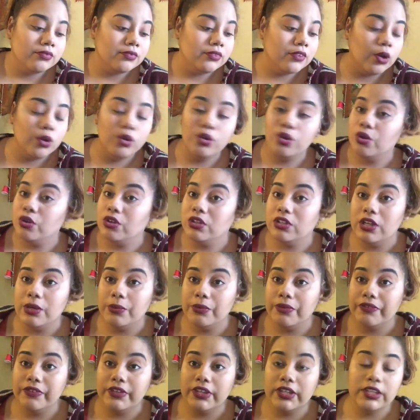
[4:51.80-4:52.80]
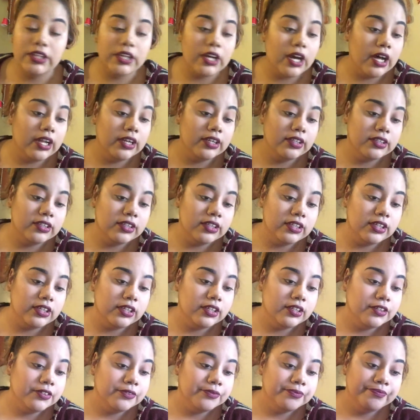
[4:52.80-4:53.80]
Don't know the name of it, honestly.
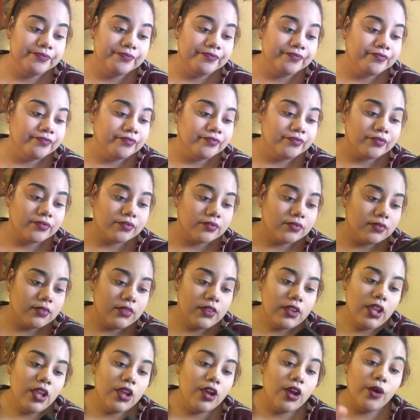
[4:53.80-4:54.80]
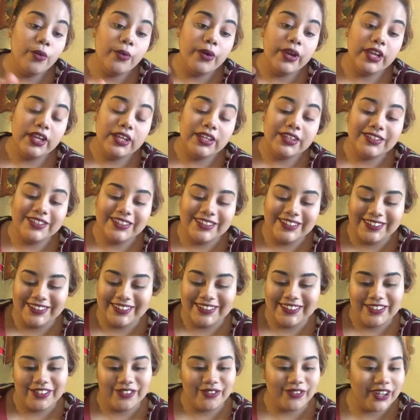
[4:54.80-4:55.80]
Oh wait,
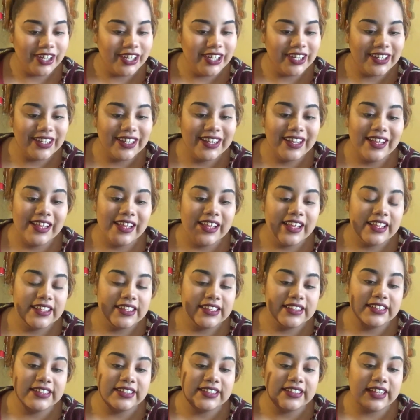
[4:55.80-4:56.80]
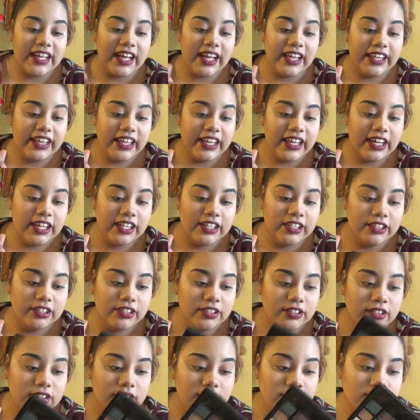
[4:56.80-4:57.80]
right here. This is LA
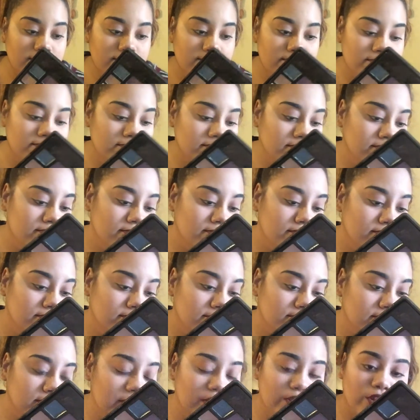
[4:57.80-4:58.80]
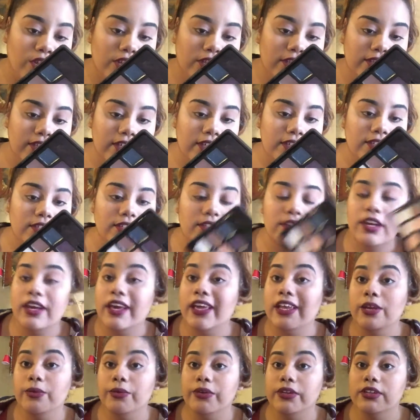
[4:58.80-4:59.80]
Colors. That's all I say.
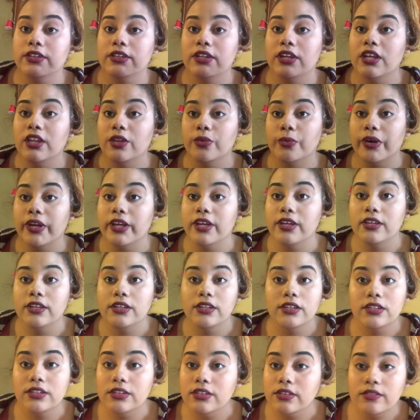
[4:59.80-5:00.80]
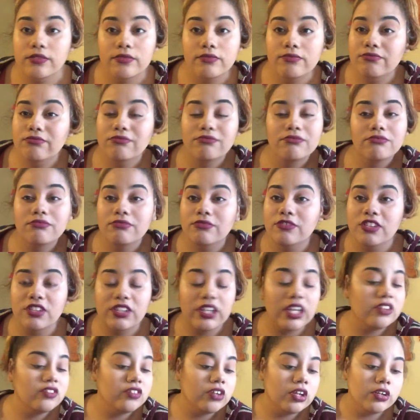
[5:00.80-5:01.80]
Anyways, either way, just
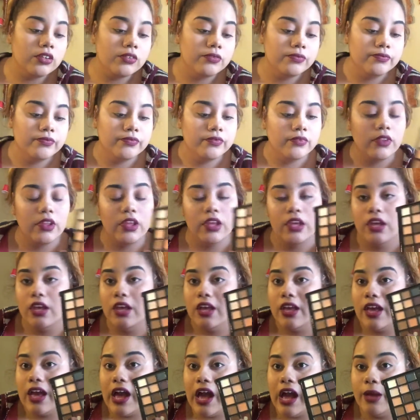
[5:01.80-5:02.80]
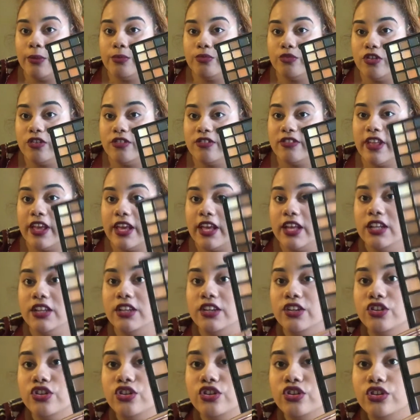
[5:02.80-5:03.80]
eyeshadow. I'm just taking
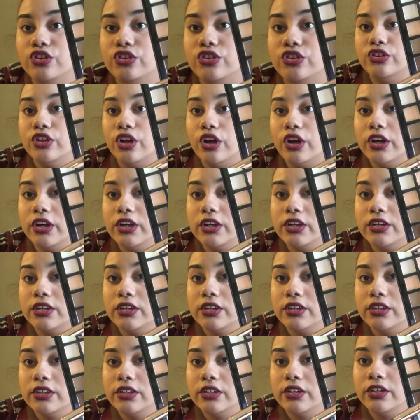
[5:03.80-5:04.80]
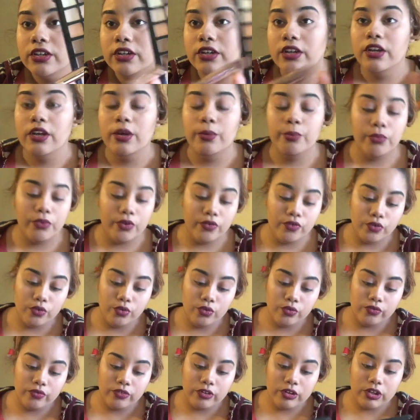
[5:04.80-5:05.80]
this dark
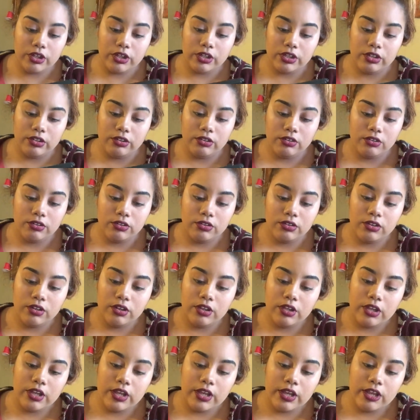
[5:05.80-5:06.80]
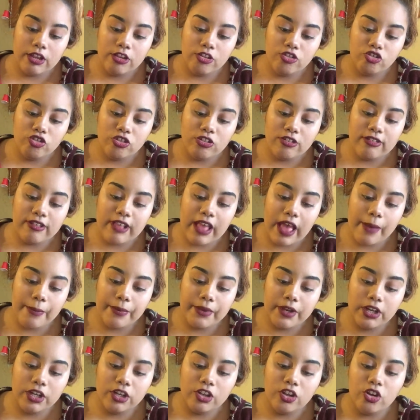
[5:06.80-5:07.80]
maroon red, just
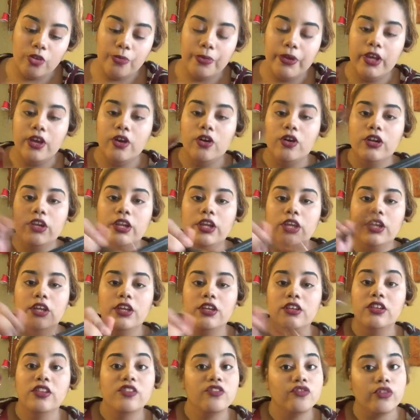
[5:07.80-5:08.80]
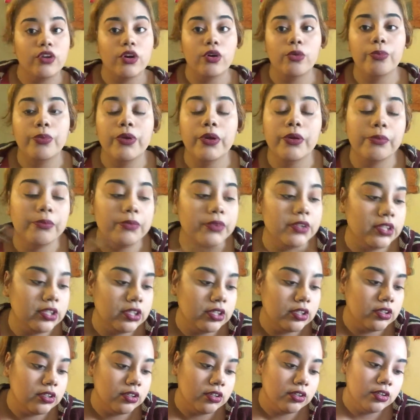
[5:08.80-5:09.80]
dabbing a little bit on it because it's real
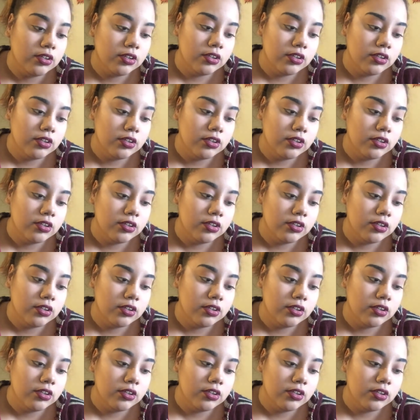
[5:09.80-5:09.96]
pigmented,